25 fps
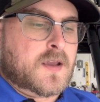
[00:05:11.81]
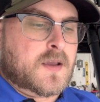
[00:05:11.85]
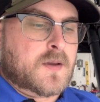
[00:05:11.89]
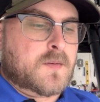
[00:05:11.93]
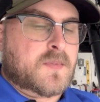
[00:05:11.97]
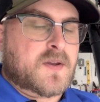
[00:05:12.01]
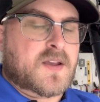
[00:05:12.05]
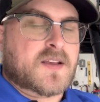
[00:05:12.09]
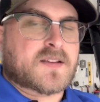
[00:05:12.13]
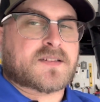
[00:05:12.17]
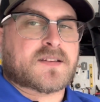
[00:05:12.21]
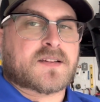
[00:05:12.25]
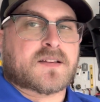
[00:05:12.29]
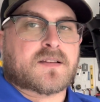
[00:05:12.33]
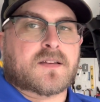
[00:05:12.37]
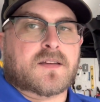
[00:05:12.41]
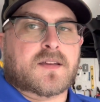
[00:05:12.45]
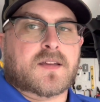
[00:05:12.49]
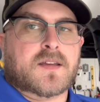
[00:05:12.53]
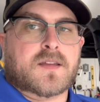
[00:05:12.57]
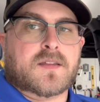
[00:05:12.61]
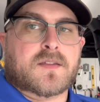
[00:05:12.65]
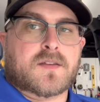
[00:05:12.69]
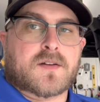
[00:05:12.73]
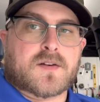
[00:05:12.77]

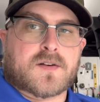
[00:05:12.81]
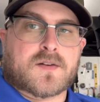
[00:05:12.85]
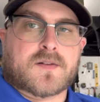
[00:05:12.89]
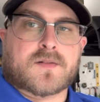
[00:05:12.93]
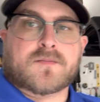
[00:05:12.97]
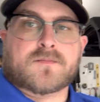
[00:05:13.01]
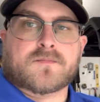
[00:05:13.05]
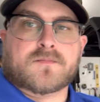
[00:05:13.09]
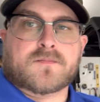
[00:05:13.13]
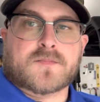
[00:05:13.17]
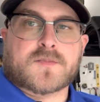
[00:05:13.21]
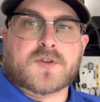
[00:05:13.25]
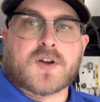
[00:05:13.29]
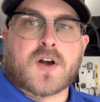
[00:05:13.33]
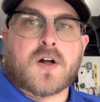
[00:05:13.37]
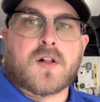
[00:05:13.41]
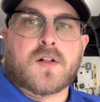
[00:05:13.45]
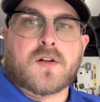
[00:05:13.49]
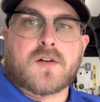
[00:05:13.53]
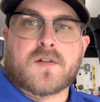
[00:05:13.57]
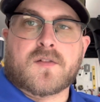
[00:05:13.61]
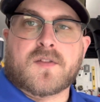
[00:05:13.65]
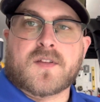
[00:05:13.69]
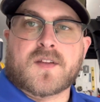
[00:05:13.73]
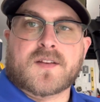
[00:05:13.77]
basically they're
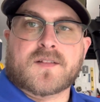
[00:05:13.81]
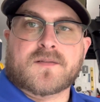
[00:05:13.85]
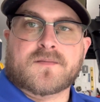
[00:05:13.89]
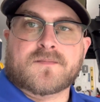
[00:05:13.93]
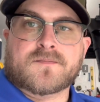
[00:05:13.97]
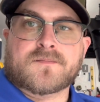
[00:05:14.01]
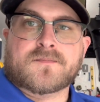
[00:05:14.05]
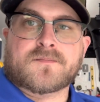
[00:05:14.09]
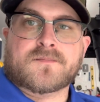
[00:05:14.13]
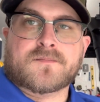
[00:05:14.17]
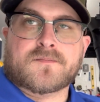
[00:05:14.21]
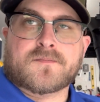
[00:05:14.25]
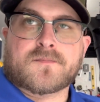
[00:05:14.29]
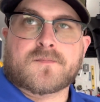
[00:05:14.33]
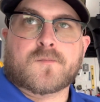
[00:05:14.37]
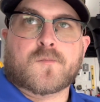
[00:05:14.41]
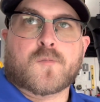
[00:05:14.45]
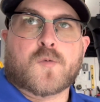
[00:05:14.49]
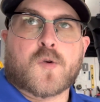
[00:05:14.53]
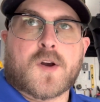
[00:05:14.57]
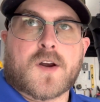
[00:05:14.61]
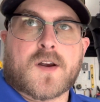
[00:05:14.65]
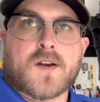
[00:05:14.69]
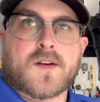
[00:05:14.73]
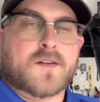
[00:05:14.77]
taller than
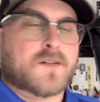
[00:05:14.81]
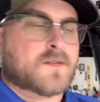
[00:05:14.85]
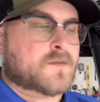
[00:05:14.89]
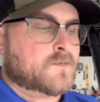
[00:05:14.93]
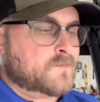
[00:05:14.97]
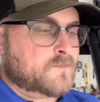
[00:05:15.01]
where